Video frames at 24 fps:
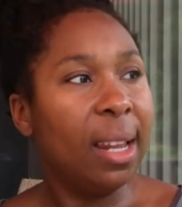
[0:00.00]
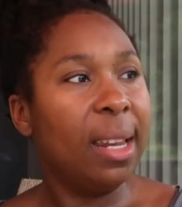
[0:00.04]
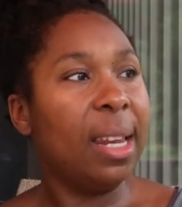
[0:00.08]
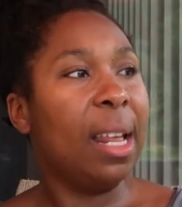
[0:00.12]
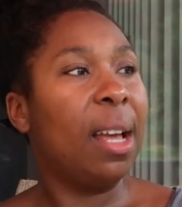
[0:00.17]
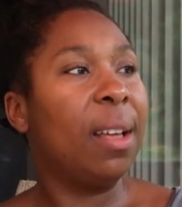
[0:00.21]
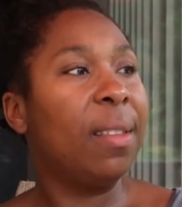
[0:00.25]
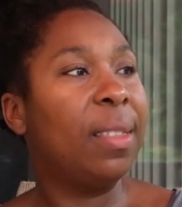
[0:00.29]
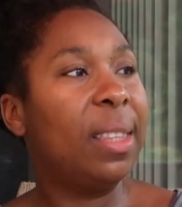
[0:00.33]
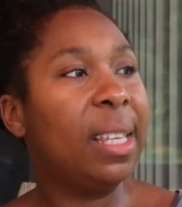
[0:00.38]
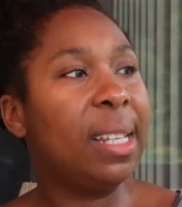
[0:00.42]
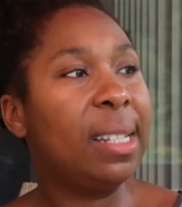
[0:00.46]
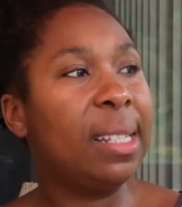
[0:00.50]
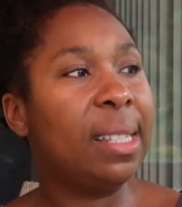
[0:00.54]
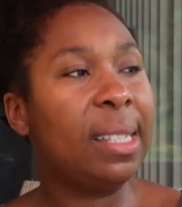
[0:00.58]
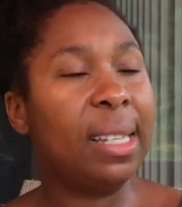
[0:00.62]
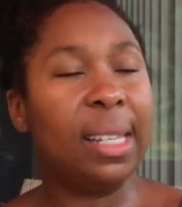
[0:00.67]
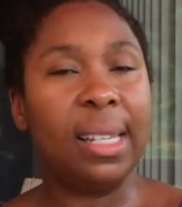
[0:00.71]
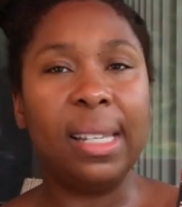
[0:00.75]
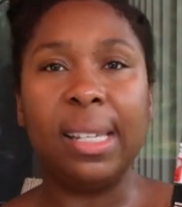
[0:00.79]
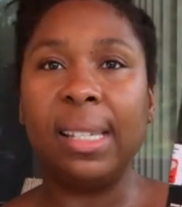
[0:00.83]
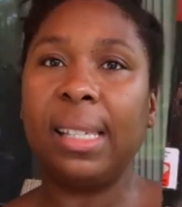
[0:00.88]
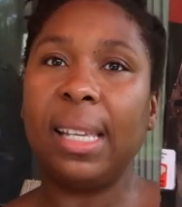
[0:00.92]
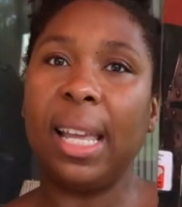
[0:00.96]
Now this
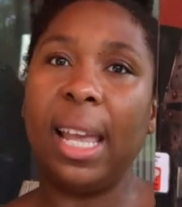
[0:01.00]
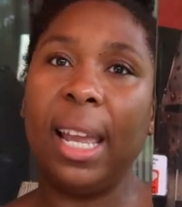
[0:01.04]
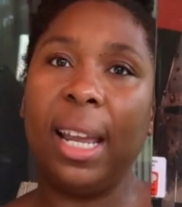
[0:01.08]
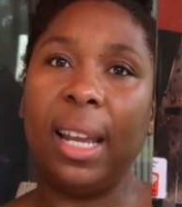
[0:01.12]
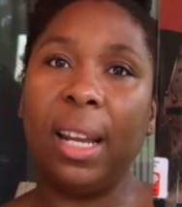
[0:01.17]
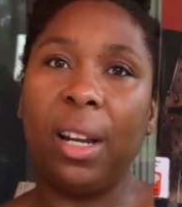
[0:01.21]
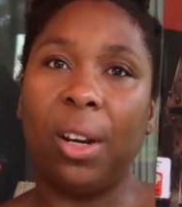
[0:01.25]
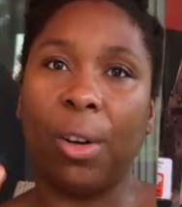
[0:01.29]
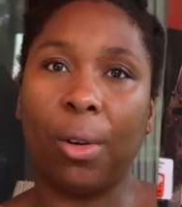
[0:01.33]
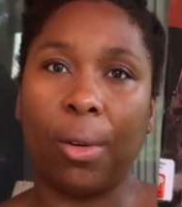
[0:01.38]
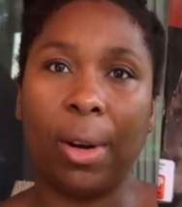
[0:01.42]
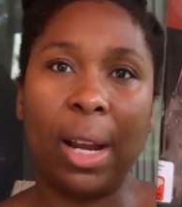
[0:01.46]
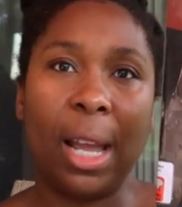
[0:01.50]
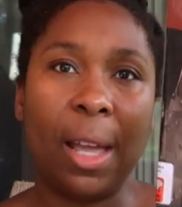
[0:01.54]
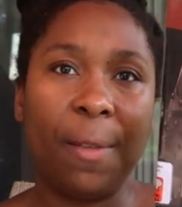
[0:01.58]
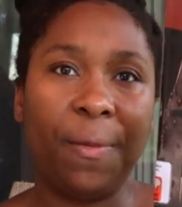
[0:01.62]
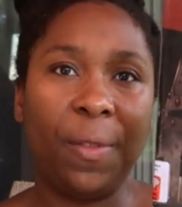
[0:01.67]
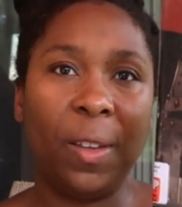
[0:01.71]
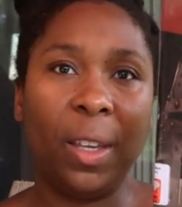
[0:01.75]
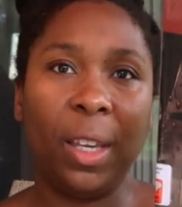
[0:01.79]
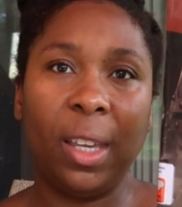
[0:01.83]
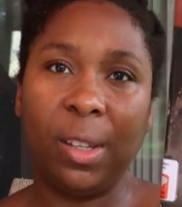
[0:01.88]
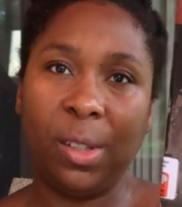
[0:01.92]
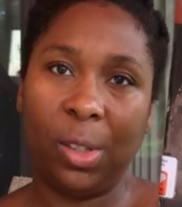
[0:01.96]
is a
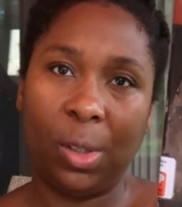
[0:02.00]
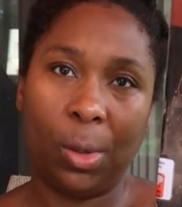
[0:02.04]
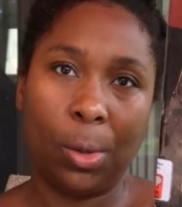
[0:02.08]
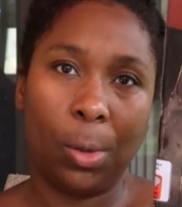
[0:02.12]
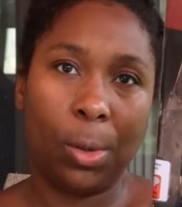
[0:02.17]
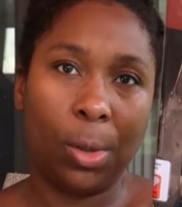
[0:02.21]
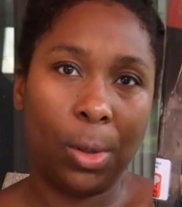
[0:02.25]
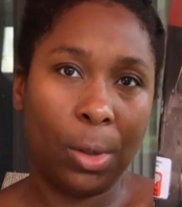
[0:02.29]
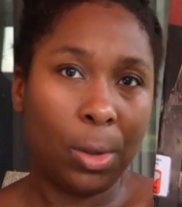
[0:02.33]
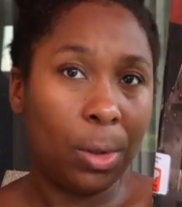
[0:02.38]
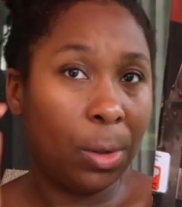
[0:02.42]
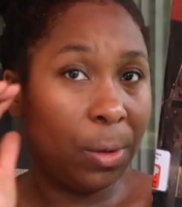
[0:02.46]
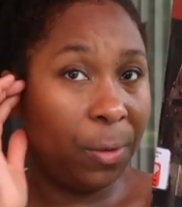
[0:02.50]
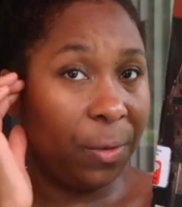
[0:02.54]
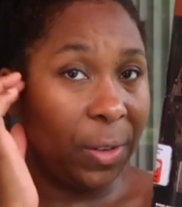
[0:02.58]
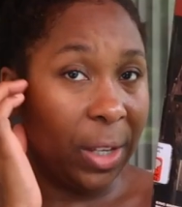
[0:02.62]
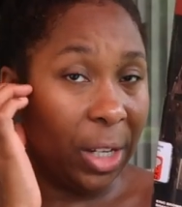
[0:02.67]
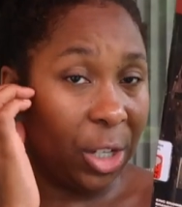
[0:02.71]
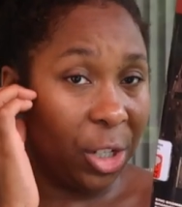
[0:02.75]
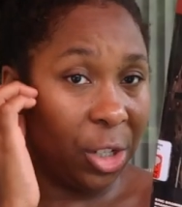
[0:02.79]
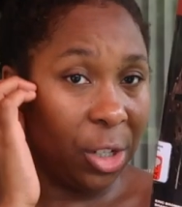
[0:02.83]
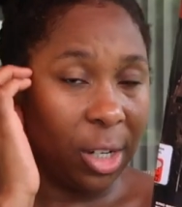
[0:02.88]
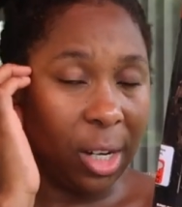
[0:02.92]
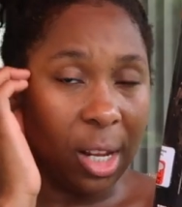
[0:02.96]
graphic historical
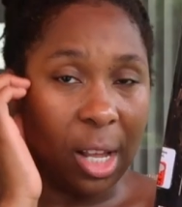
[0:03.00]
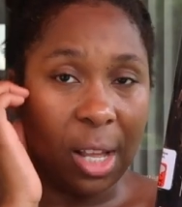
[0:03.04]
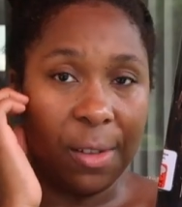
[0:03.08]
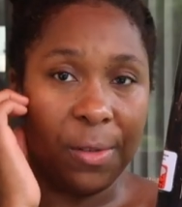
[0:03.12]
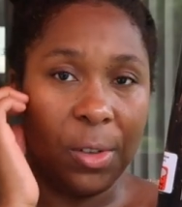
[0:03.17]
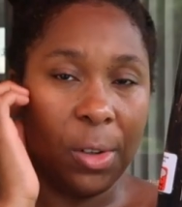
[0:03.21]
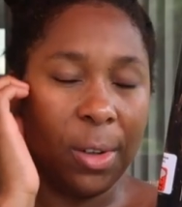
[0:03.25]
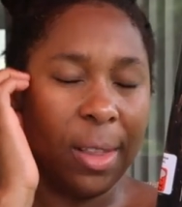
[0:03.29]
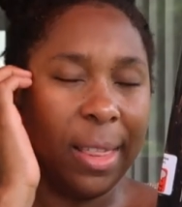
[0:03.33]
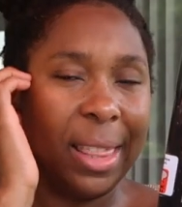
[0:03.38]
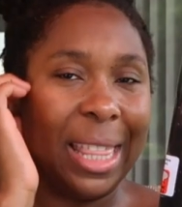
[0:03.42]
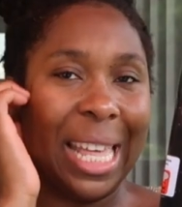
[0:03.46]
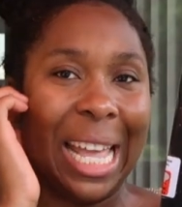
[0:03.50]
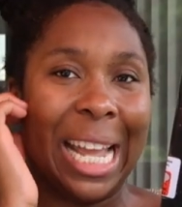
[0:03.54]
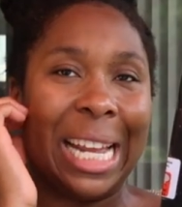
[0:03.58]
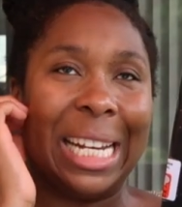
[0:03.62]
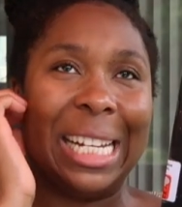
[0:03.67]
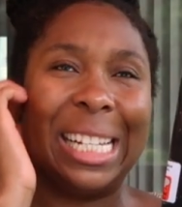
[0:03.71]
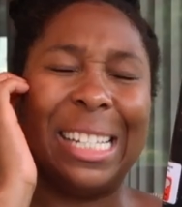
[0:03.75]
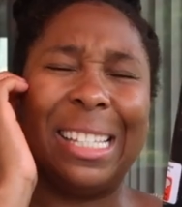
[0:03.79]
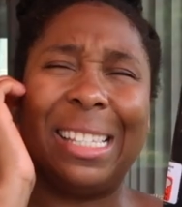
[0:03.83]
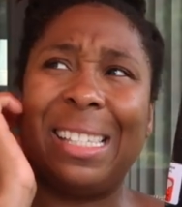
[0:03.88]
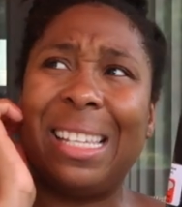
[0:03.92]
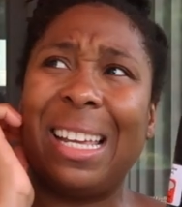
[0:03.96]
fiction novel
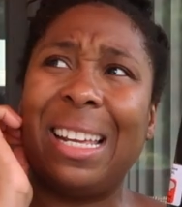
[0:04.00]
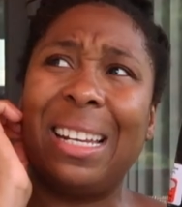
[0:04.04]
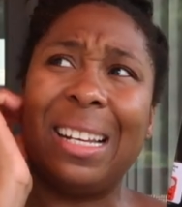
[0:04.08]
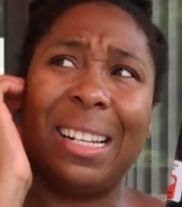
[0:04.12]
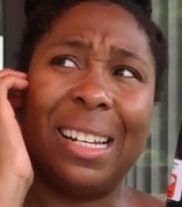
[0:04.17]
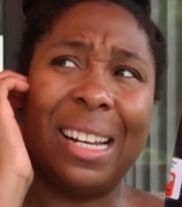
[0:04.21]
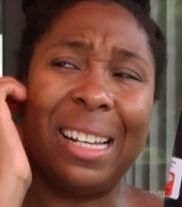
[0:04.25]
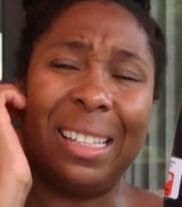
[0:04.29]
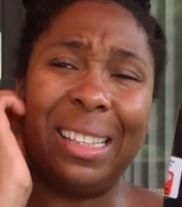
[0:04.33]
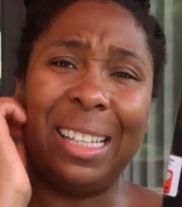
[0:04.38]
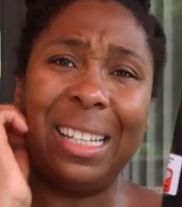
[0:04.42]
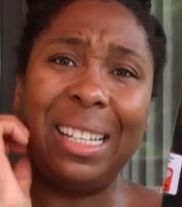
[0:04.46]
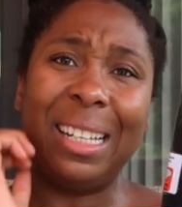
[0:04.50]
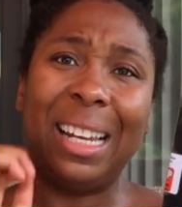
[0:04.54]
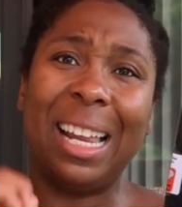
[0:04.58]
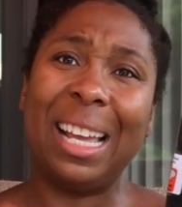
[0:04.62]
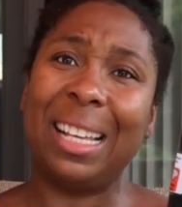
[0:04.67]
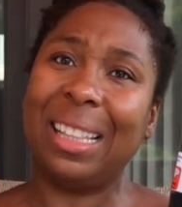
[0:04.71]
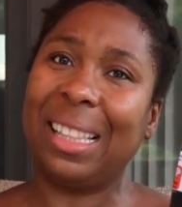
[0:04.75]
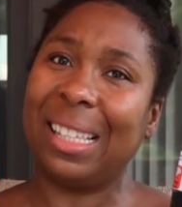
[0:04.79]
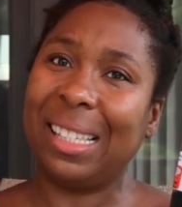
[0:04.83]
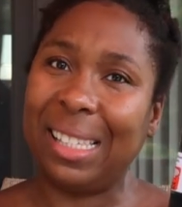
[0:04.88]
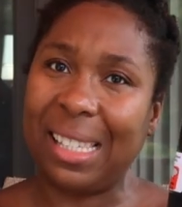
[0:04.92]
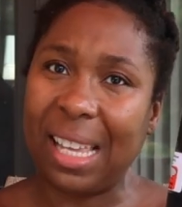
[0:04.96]
that is set in I think
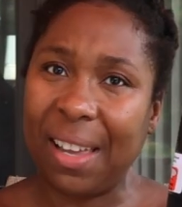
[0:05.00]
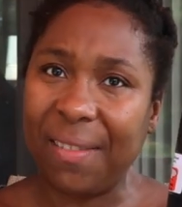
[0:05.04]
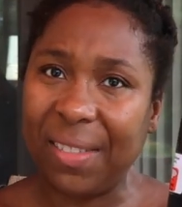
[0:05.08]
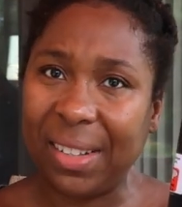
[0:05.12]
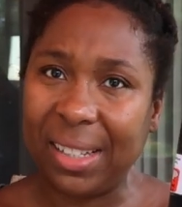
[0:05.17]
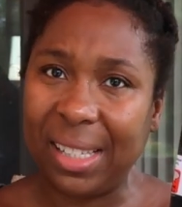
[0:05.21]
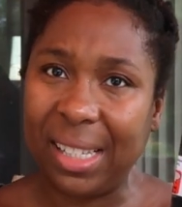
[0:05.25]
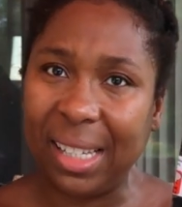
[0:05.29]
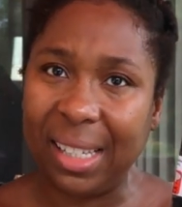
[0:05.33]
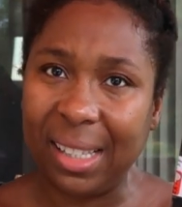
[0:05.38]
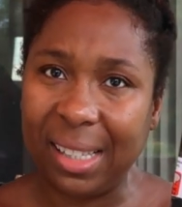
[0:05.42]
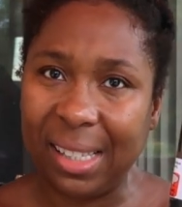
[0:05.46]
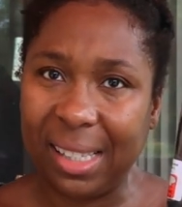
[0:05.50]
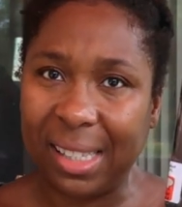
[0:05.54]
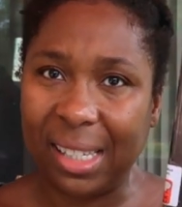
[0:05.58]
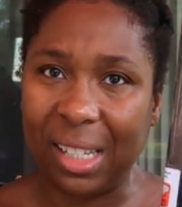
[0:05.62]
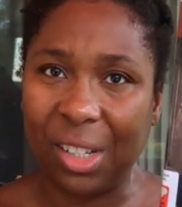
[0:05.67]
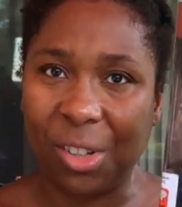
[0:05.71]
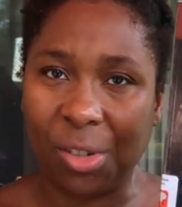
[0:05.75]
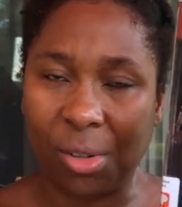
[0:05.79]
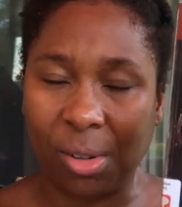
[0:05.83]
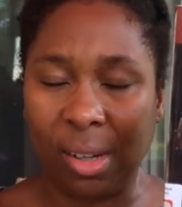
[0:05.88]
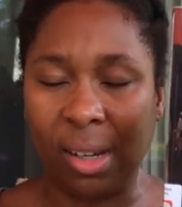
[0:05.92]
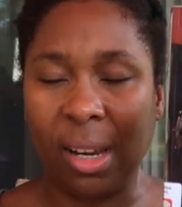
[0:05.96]
like the 17th
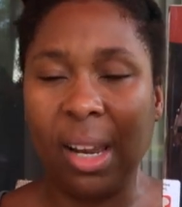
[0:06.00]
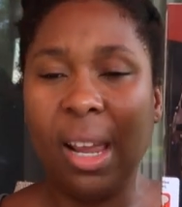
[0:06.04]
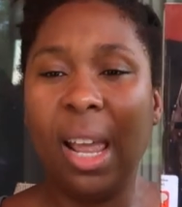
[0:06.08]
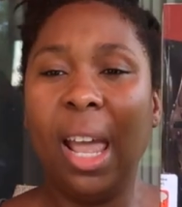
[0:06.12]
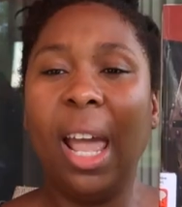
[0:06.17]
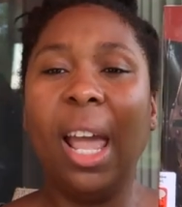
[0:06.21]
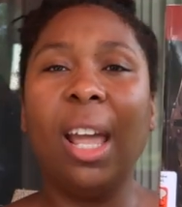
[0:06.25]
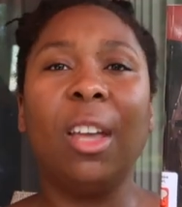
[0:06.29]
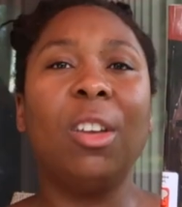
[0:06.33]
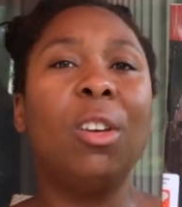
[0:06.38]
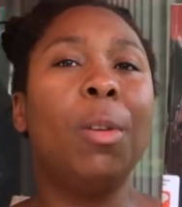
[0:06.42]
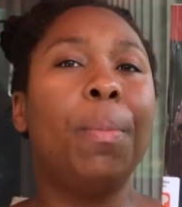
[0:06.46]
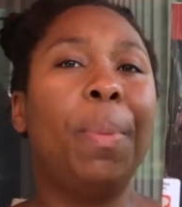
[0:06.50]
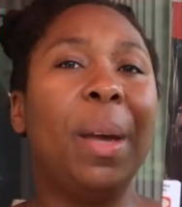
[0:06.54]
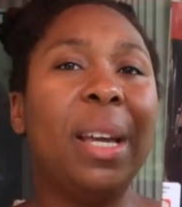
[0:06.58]
century and you